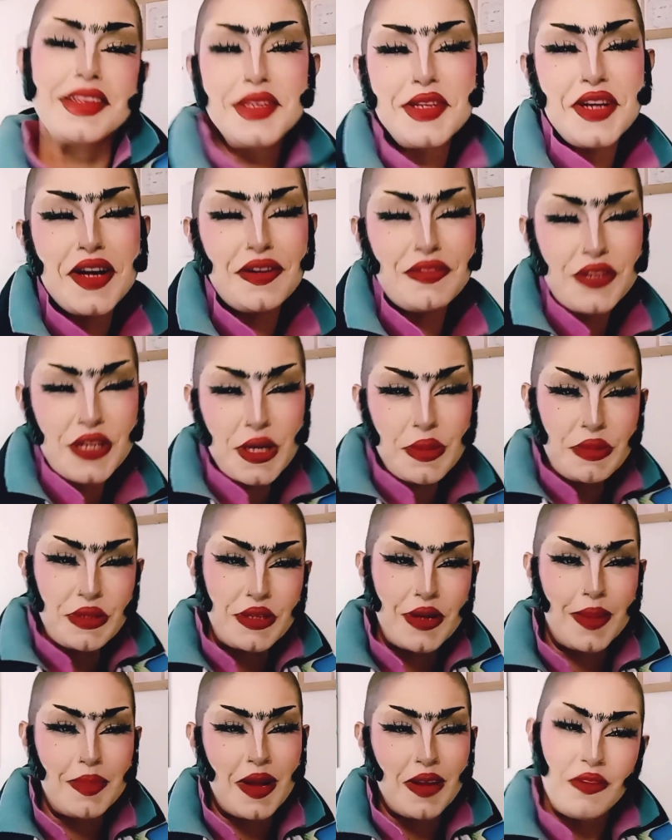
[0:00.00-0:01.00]
you know, she was
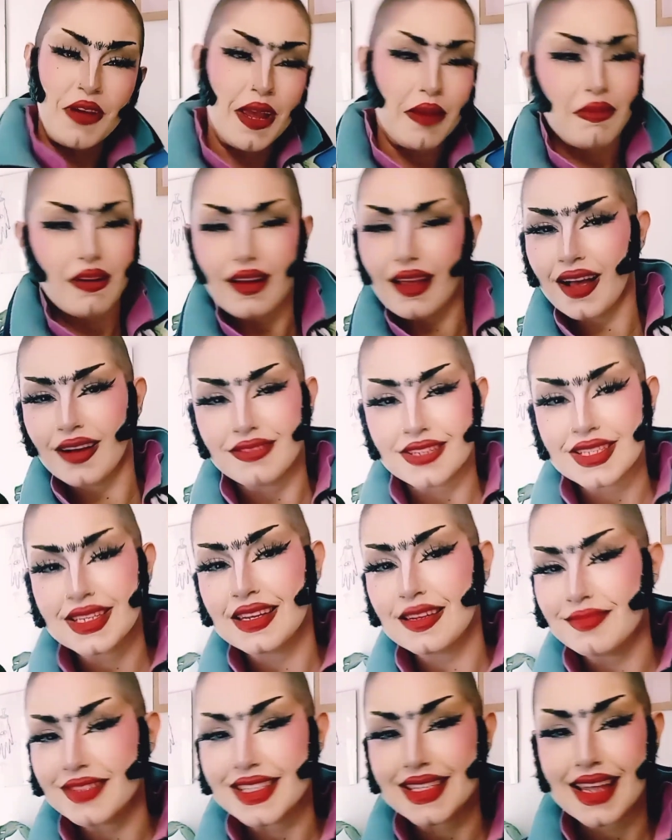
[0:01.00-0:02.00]
not my favorite. I was
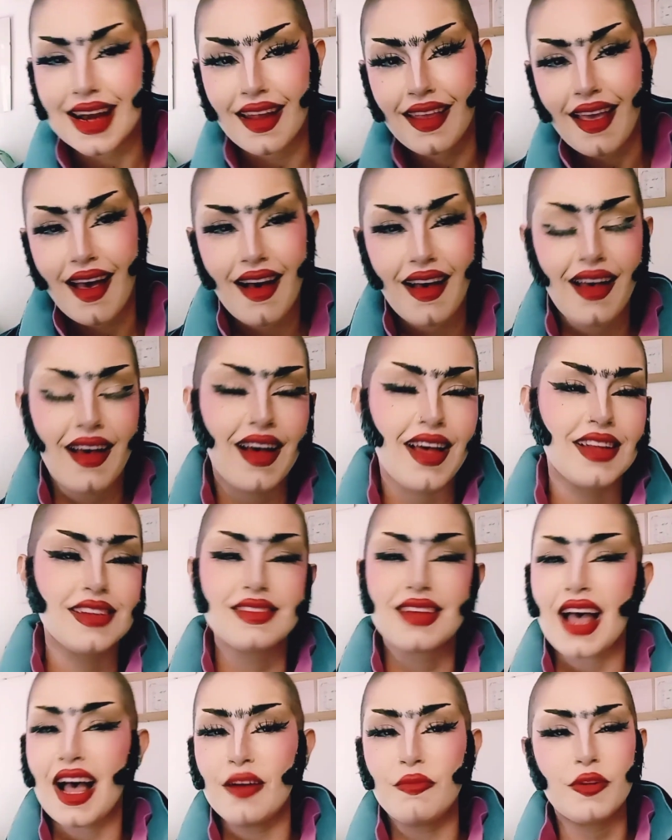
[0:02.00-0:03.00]
Team Estrella,
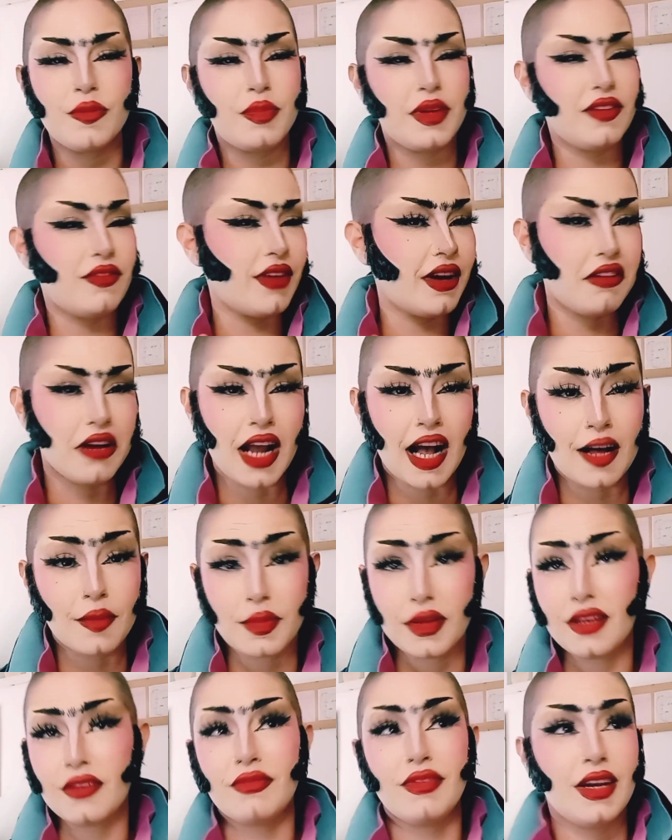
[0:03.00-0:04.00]
and I would be very
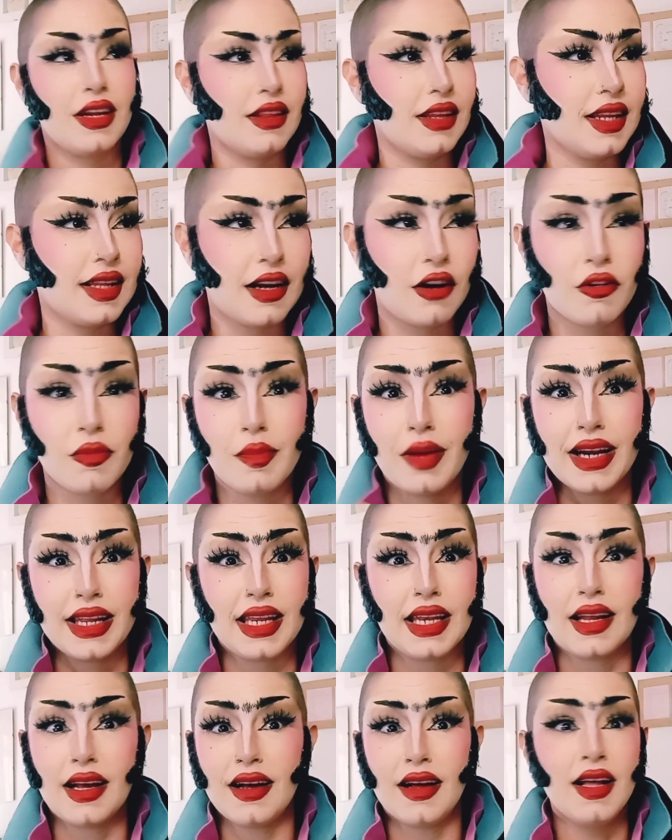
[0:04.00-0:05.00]
happy if Venerita or
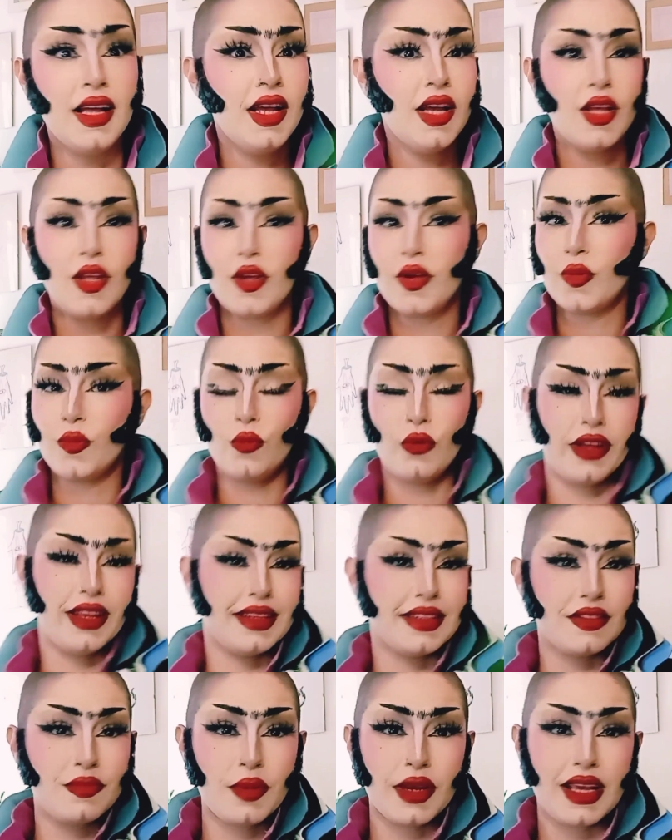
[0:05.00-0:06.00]
Marina
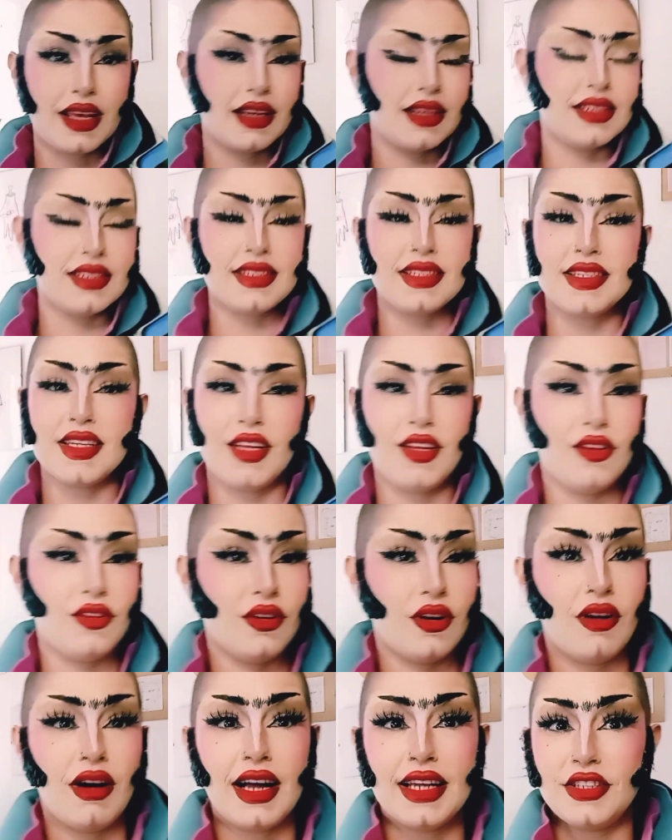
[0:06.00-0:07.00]
wins because, you
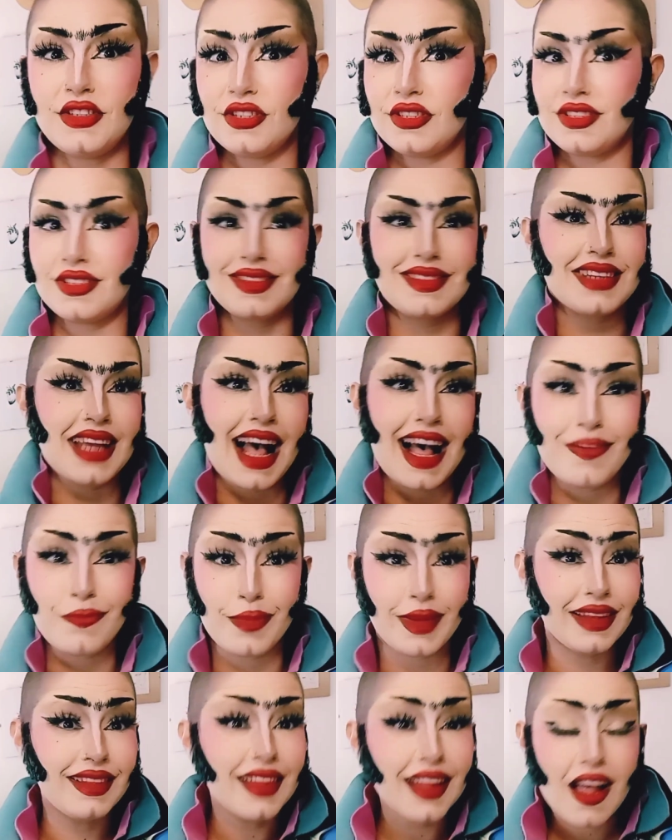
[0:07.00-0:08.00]
know, I've
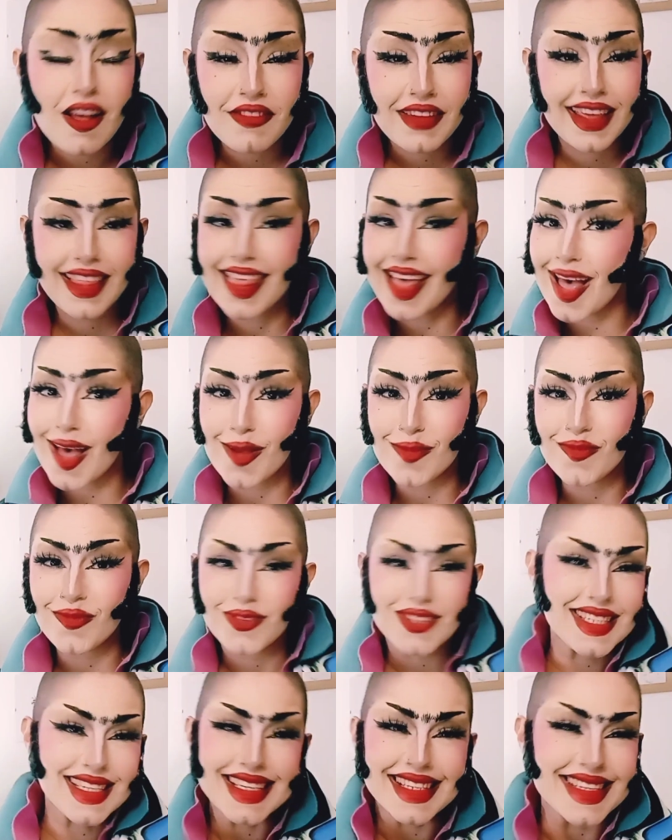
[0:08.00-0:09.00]
been loving them
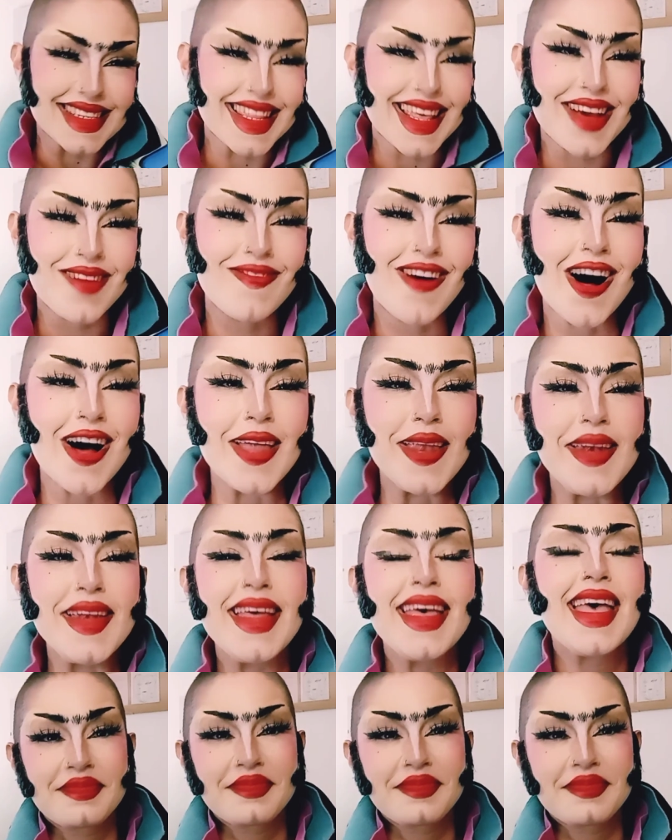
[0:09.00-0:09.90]
since they won.